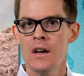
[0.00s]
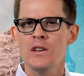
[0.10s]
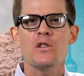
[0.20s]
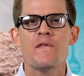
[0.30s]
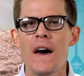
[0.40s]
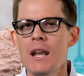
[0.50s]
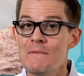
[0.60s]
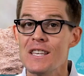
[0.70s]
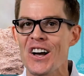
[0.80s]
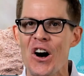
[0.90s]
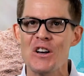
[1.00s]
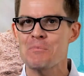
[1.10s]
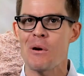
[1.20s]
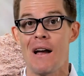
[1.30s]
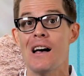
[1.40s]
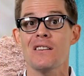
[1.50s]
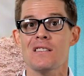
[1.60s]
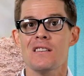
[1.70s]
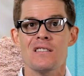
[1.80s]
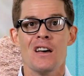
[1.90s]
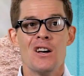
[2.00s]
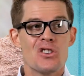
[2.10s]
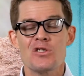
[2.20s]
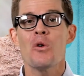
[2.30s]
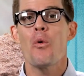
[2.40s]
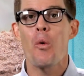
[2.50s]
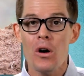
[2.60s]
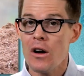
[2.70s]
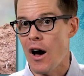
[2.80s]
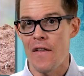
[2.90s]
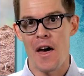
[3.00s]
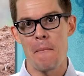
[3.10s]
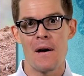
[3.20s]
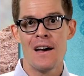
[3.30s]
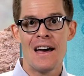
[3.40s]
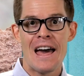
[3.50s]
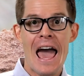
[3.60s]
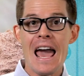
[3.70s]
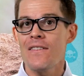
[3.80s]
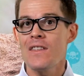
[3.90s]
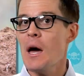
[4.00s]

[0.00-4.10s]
so venoms that cause paralysis just don't work on them. And